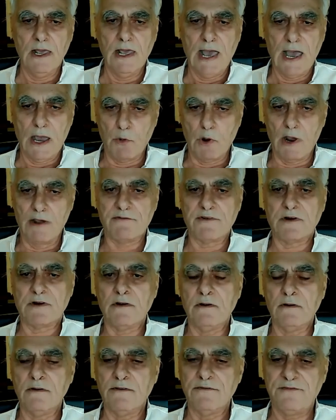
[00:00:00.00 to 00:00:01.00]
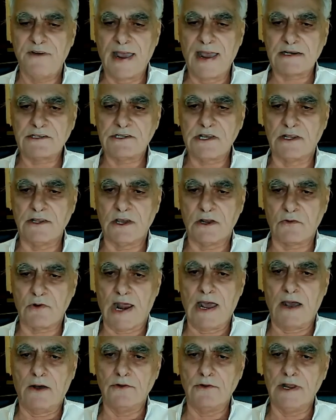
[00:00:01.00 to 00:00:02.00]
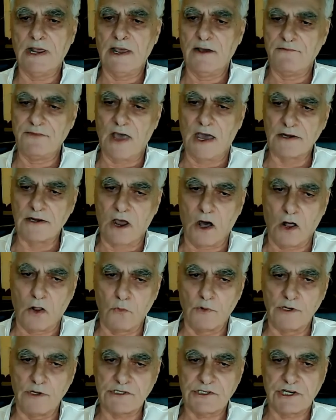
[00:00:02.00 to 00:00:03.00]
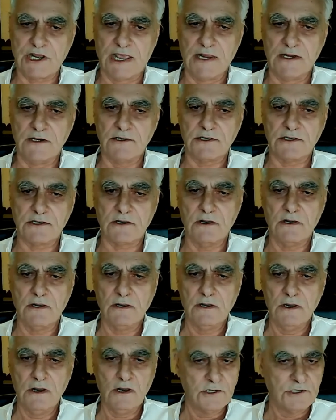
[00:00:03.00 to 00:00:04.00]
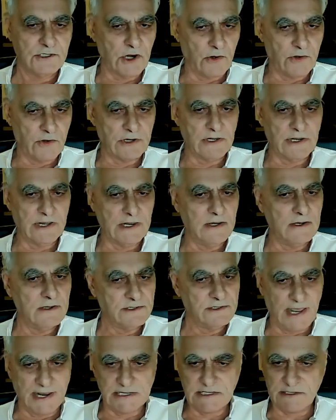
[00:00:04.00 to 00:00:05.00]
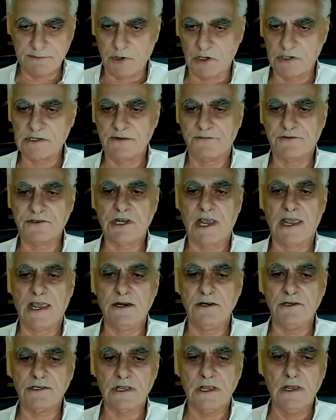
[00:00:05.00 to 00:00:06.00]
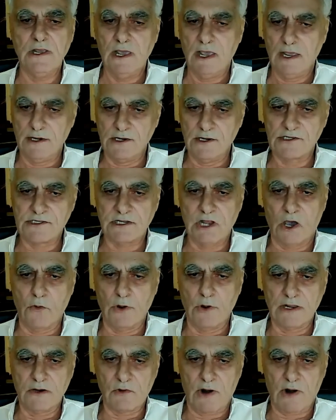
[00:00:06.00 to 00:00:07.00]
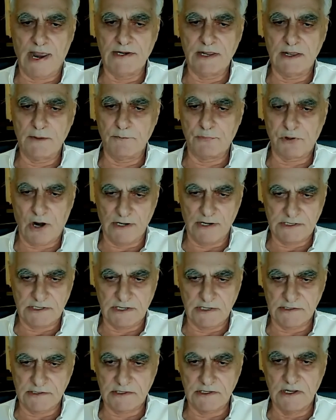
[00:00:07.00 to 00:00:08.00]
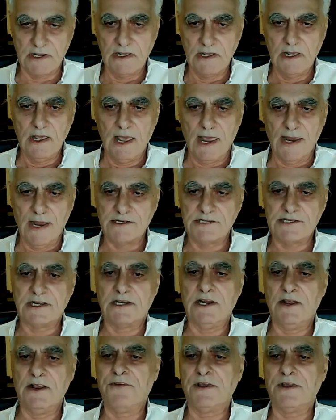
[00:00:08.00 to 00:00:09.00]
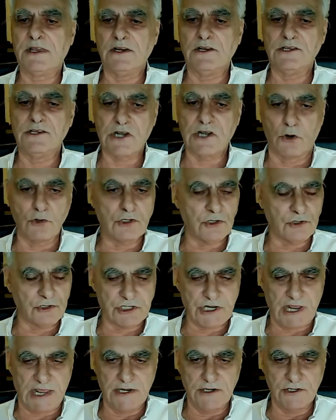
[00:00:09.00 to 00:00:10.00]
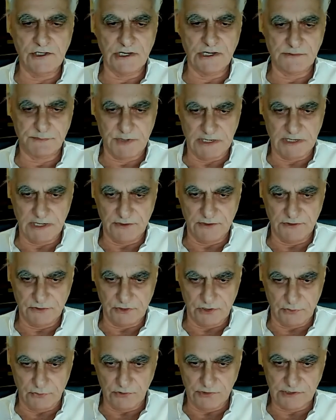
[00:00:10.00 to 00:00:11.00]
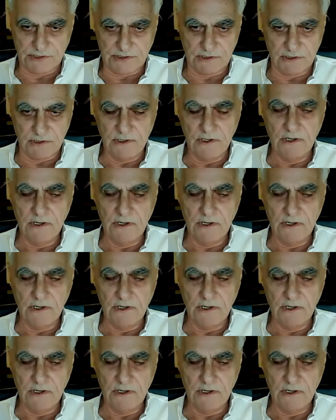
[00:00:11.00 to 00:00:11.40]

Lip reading: However, facts on the ground have not always changed. Certainly, textbooks have changed in a slow and grinding process, and significant social change has been introduced.